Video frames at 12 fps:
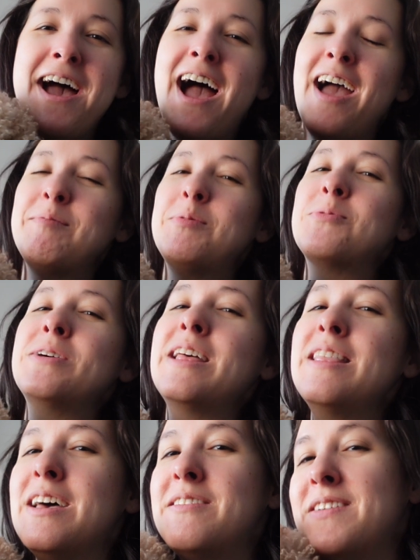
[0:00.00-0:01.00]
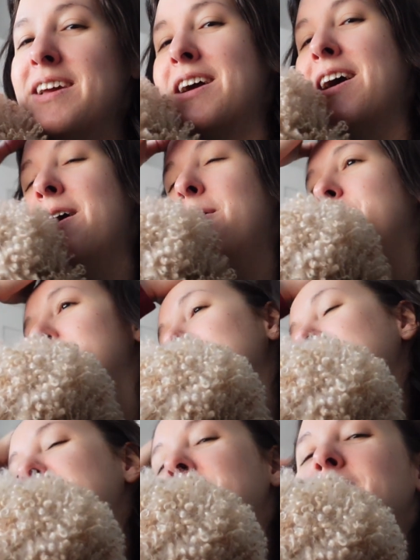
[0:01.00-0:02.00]
I've been really loving,
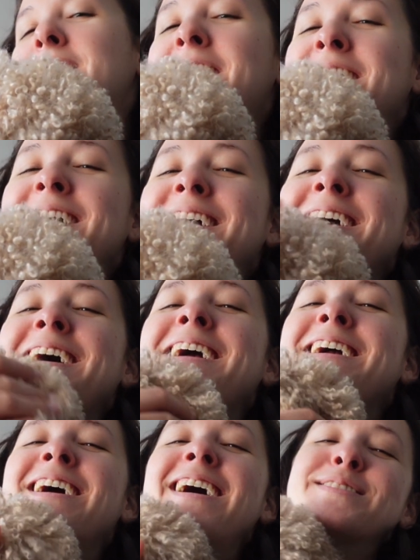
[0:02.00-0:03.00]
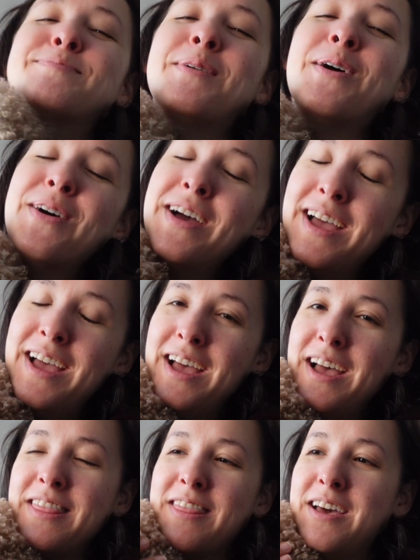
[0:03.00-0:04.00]
Cosmo.
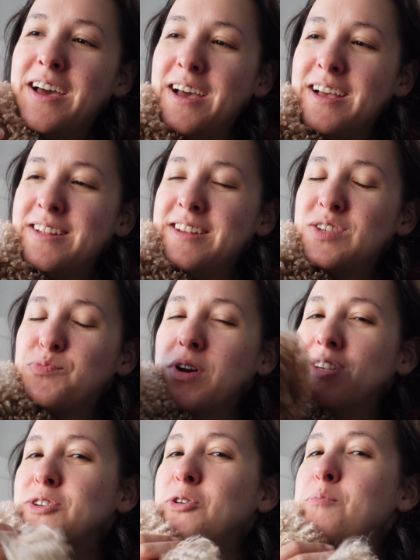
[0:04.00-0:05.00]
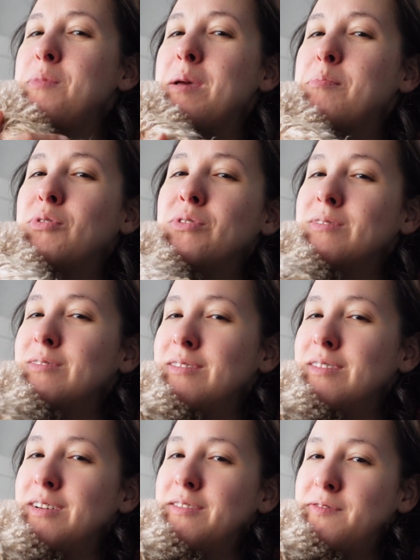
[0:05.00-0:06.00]
The Nespresso
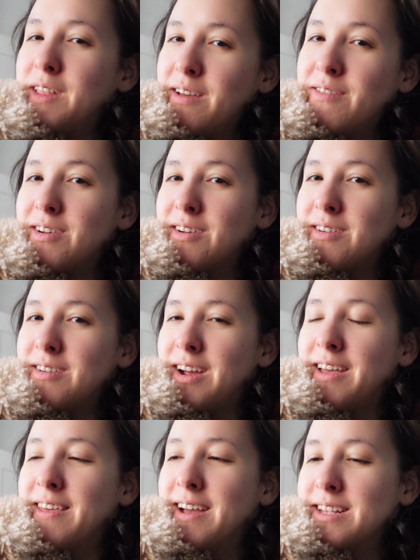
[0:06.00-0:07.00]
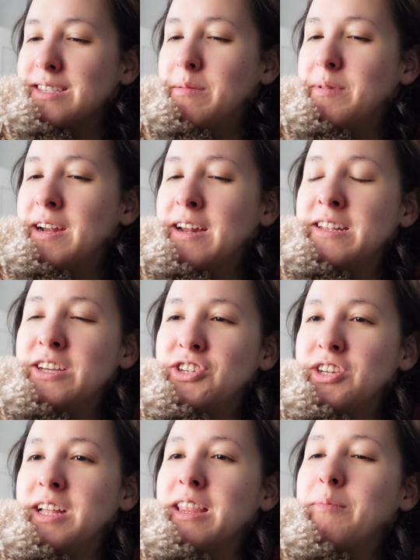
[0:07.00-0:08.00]
maple flavor. I think it's limited
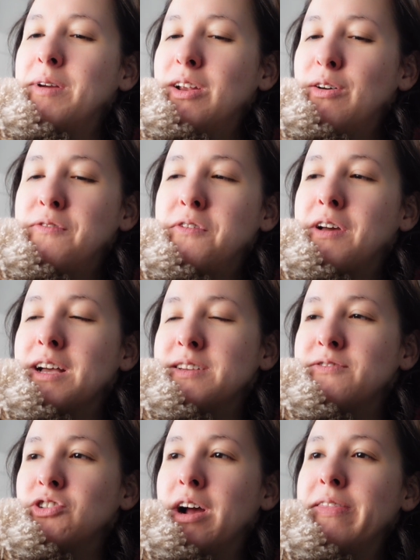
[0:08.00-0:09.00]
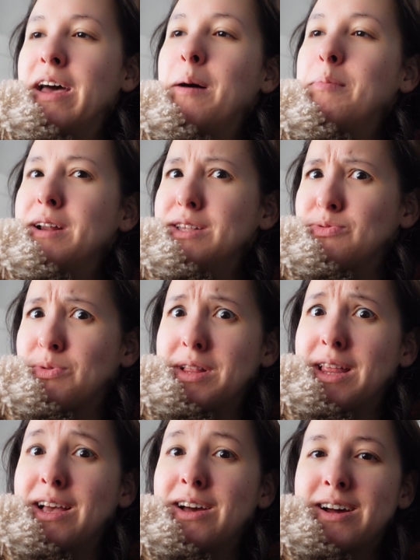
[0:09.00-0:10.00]
edition. Let me know if you guys have tried that, but it's
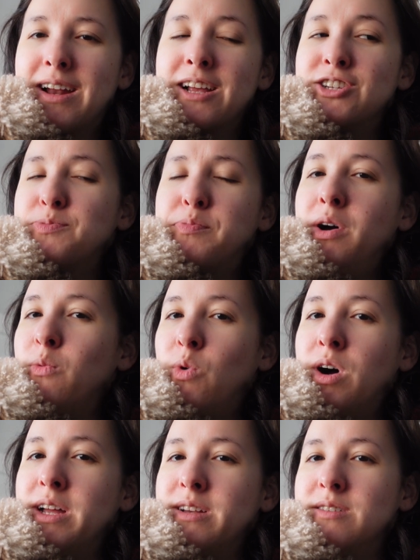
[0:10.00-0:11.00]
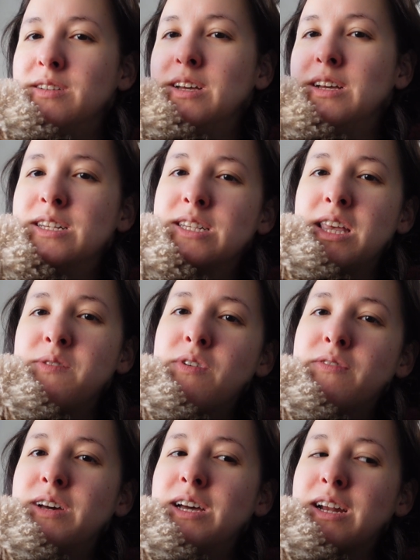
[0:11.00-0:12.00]
really good. I just bought one sleeve
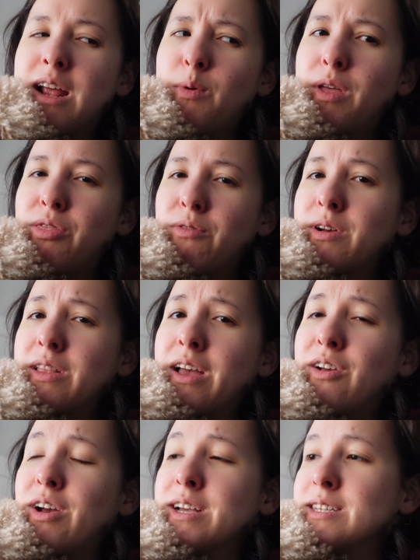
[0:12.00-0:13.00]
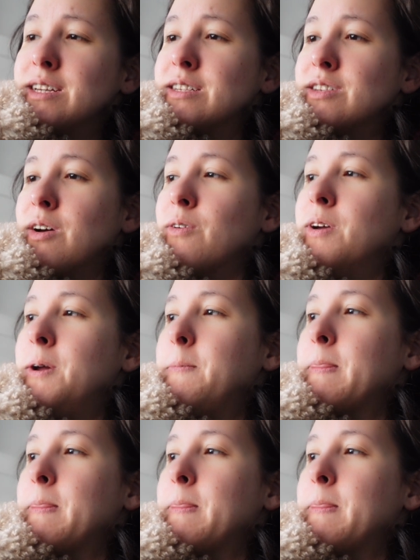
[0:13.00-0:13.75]
of it and I went through it like crazy, so...